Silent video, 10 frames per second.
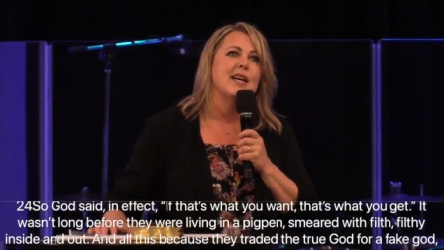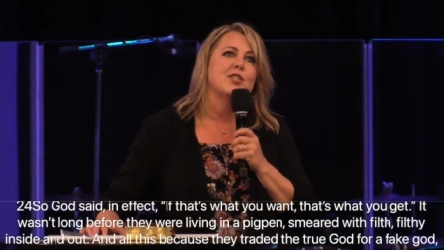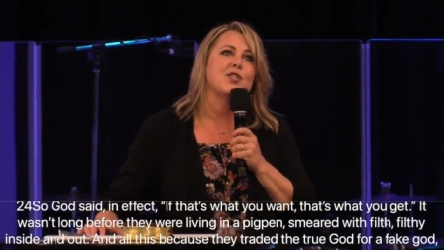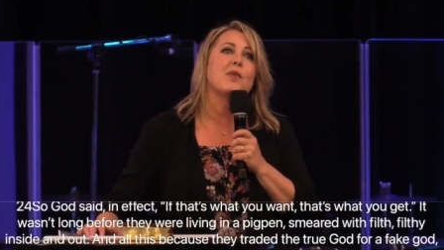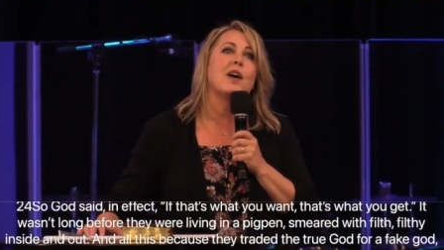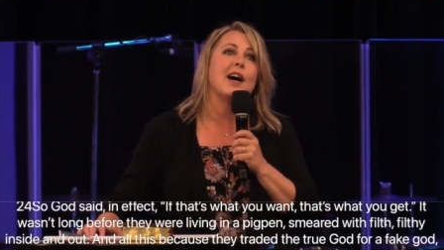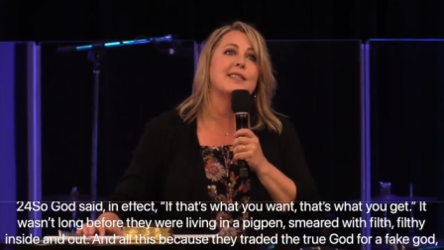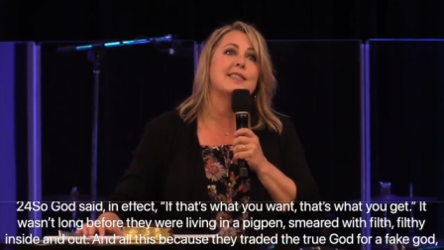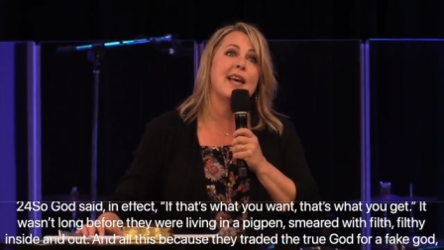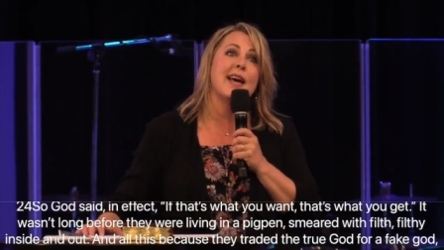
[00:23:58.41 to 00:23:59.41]
So God
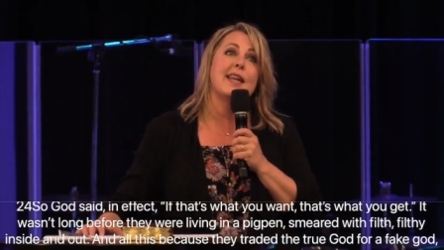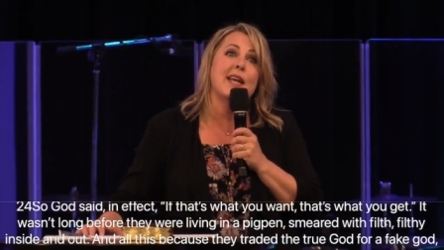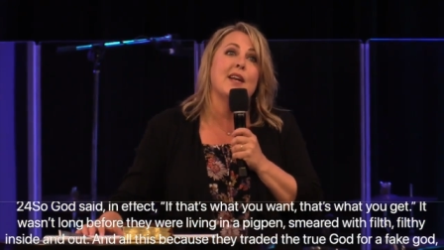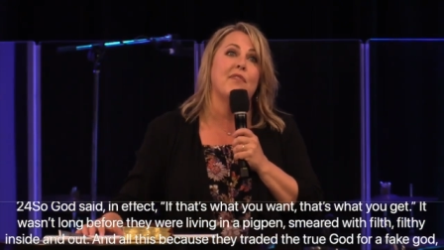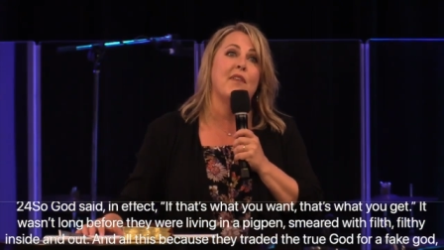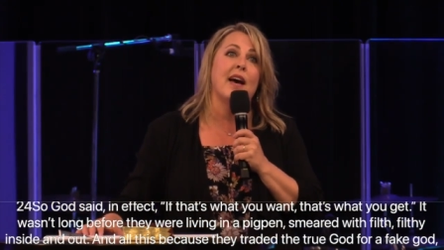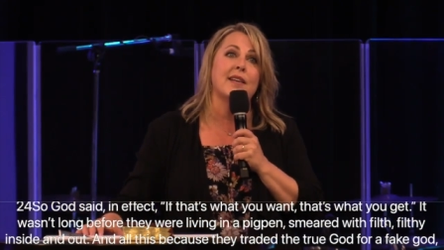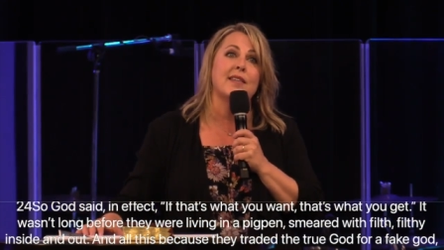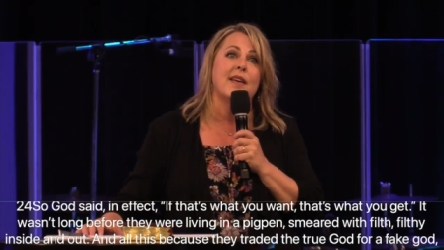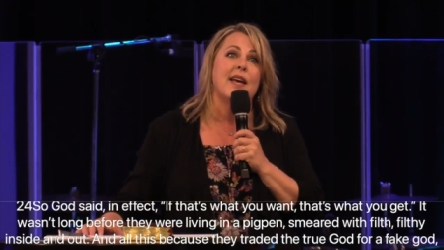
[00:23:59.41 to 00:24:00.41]
said, in
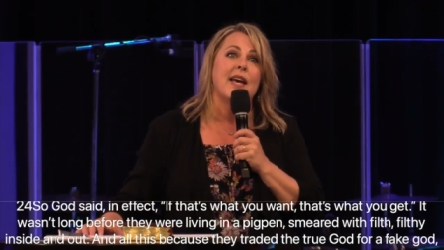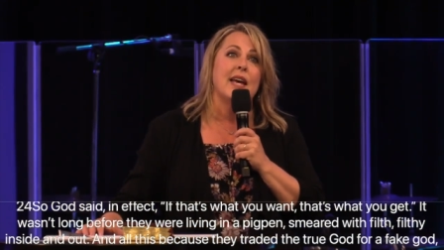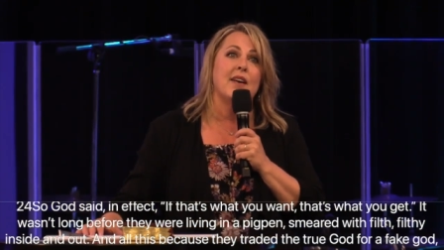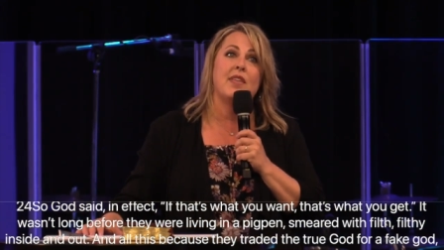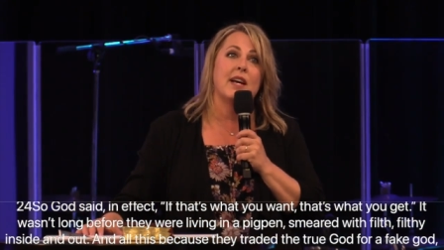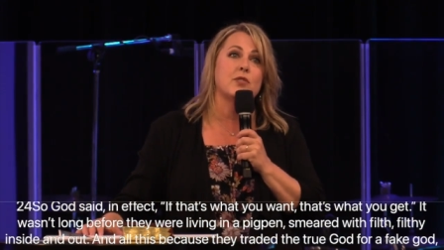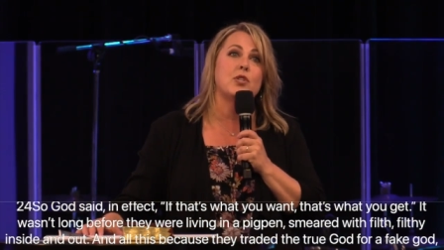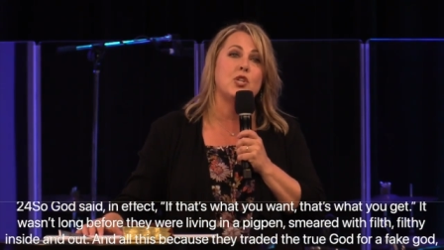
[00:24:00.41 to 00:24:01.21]
effect, if that's what you